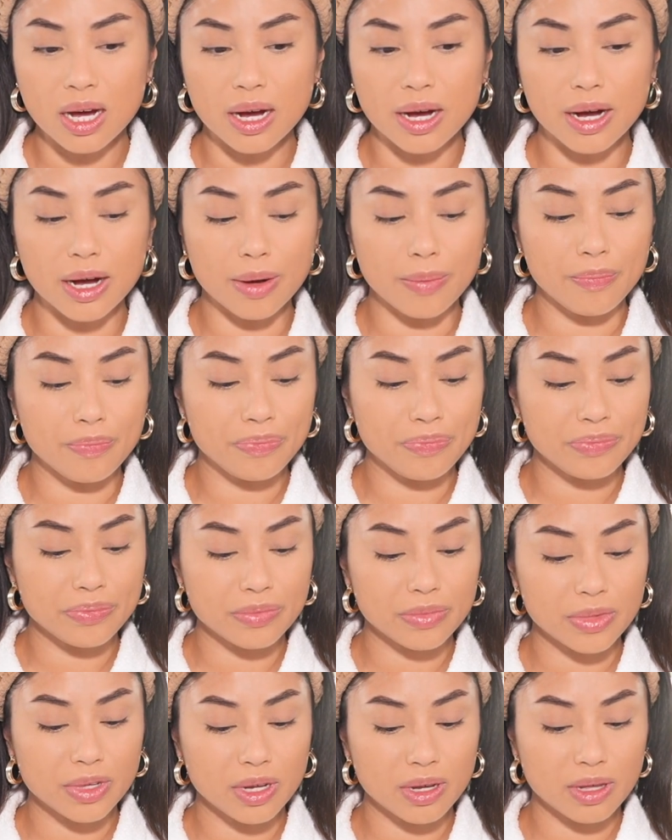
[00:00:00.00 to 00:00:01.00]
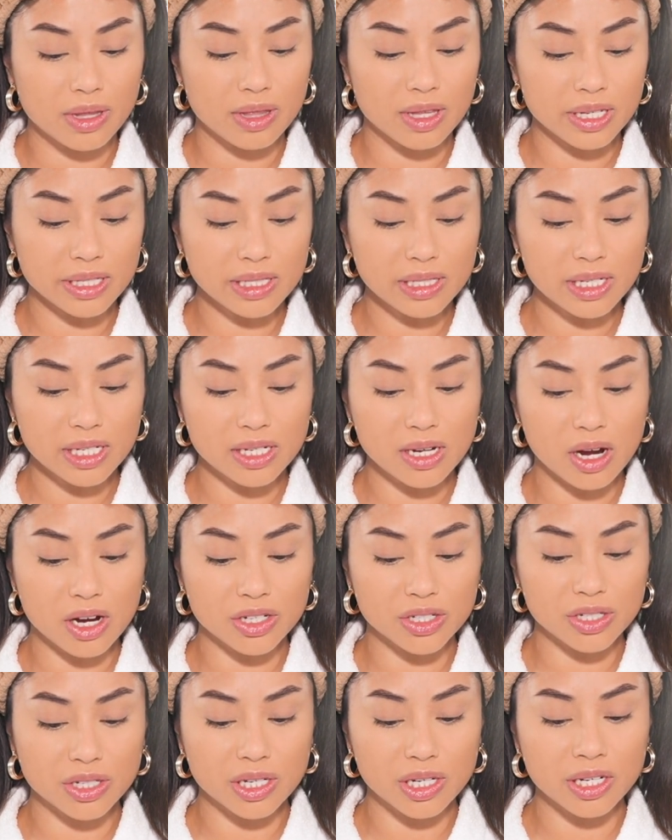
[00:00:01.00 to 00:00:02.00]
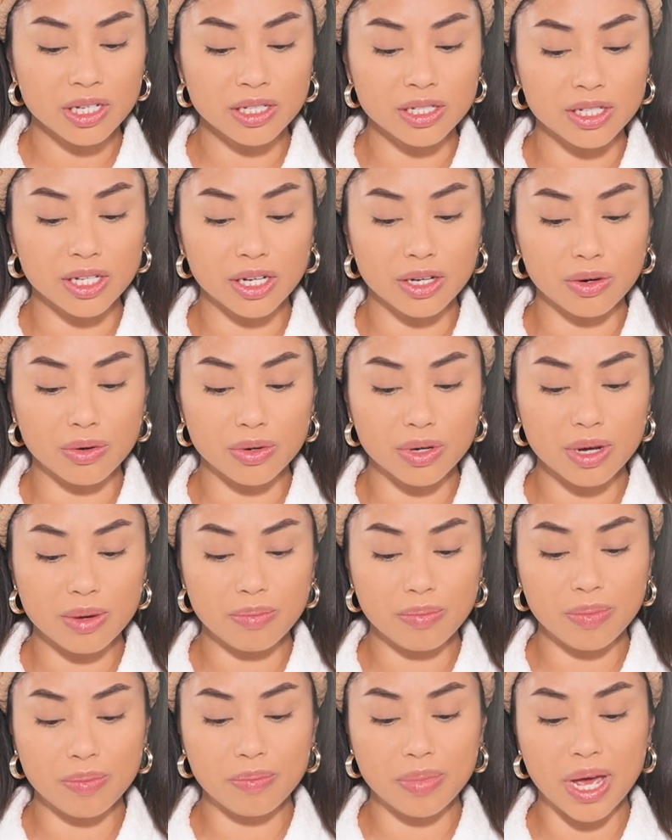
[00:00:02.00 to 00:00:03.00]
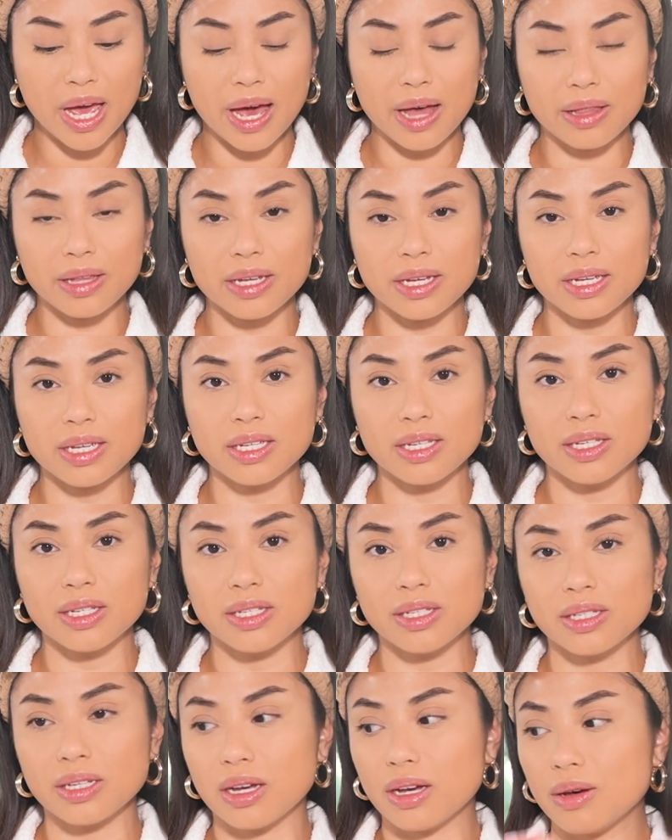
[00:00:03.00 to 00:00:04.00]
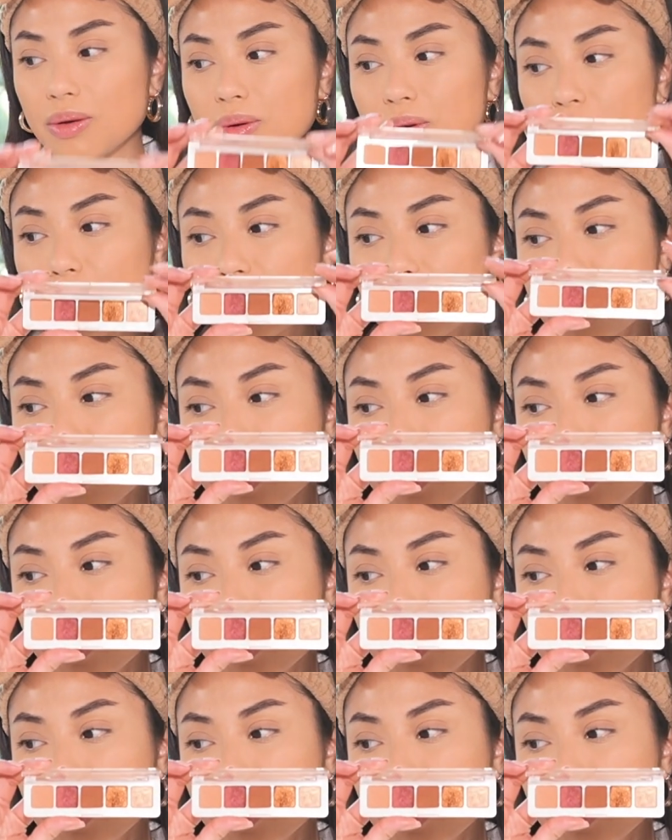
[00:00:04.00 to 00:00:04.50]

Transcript: Um, this Natasha Denona palette is one